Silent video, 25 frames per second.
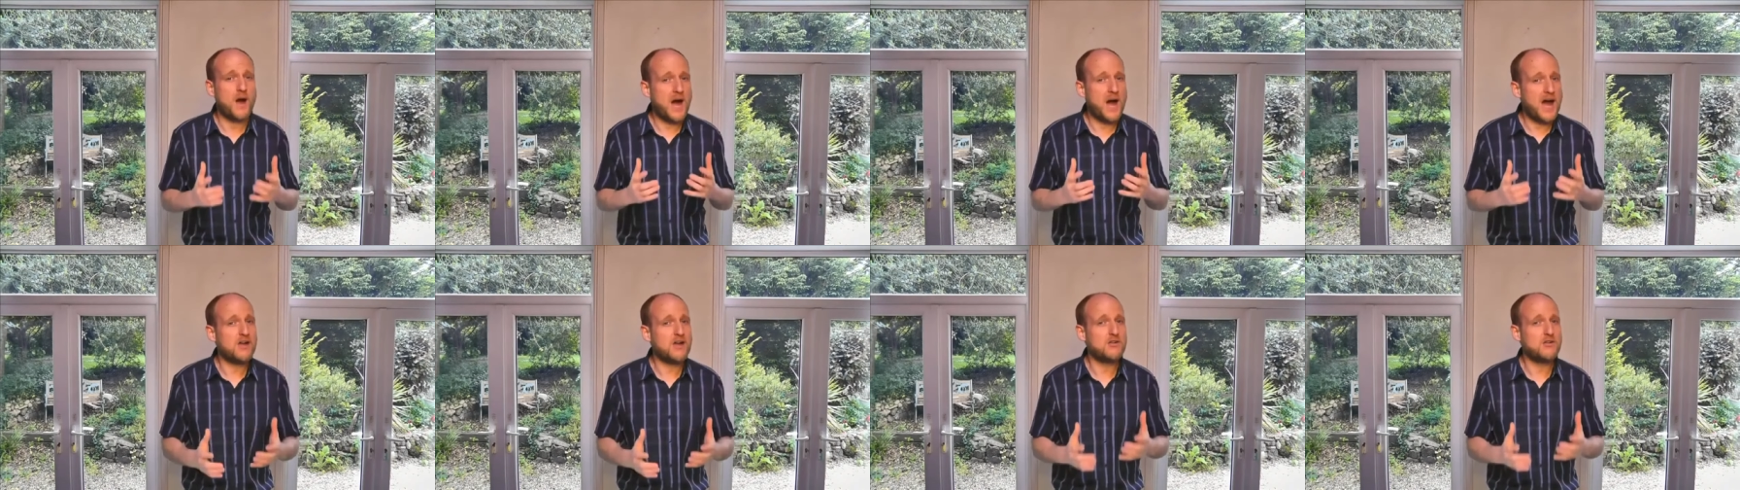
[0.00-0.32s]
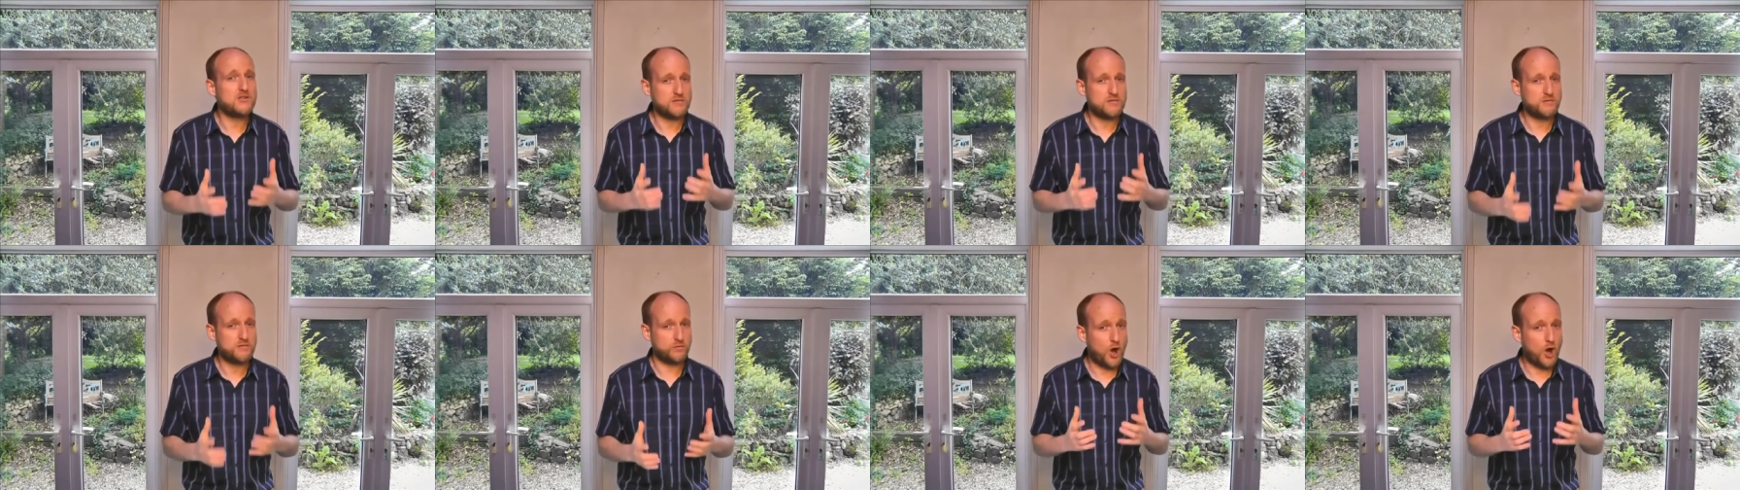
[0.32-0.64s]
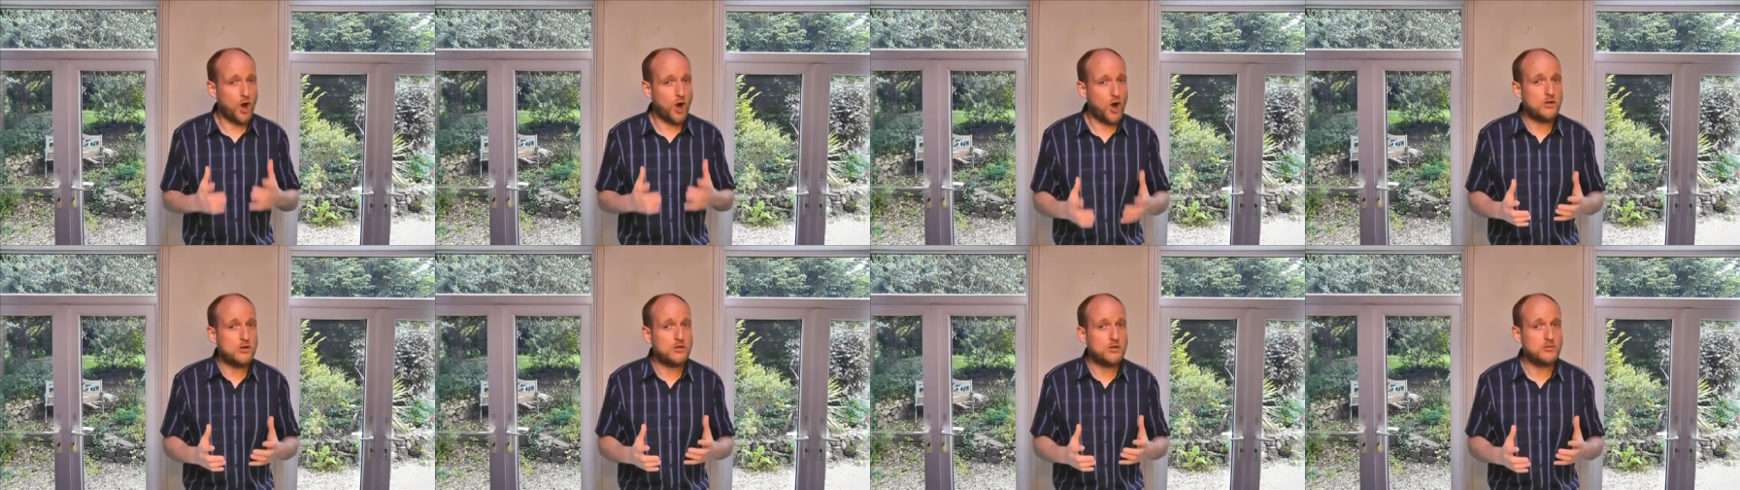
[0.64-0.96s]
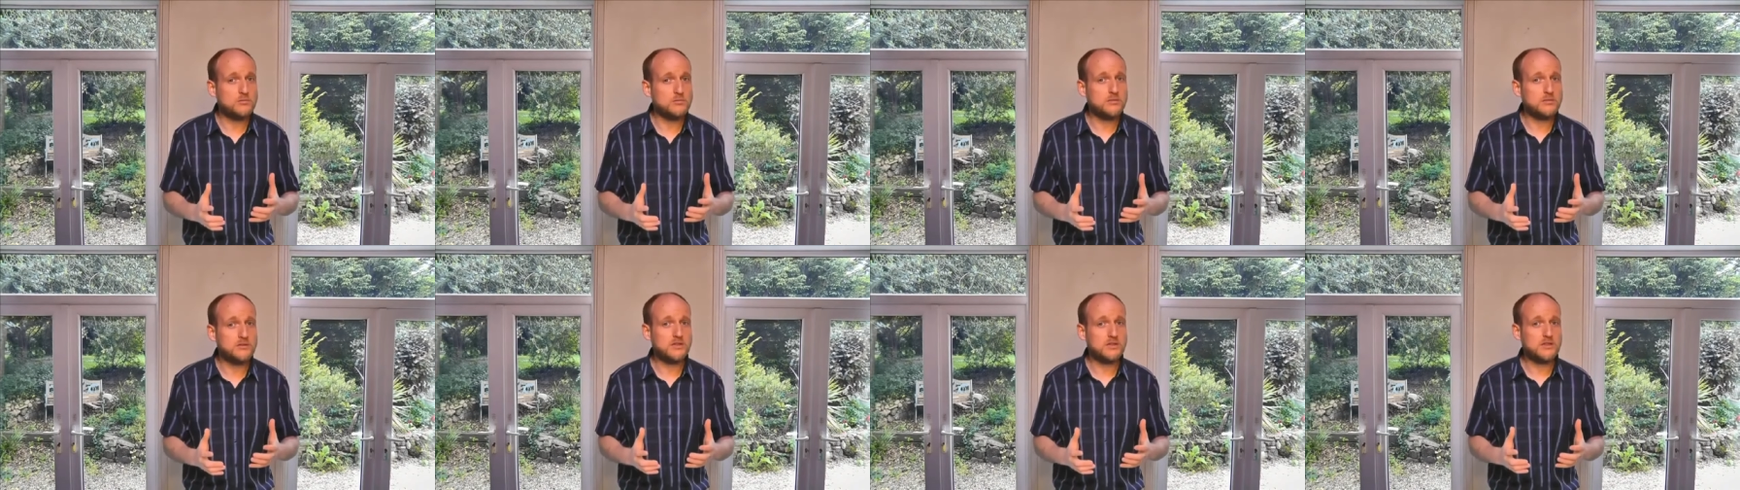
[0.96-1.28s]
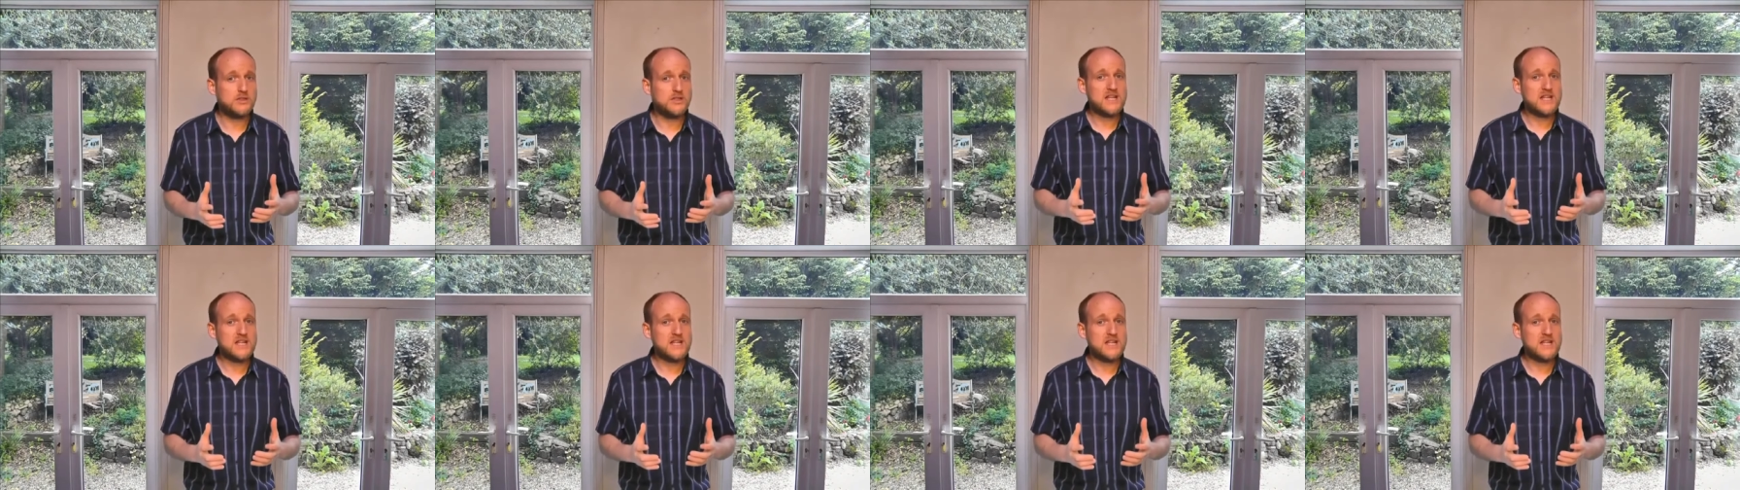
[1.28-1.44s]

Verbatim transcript: miles of wrong.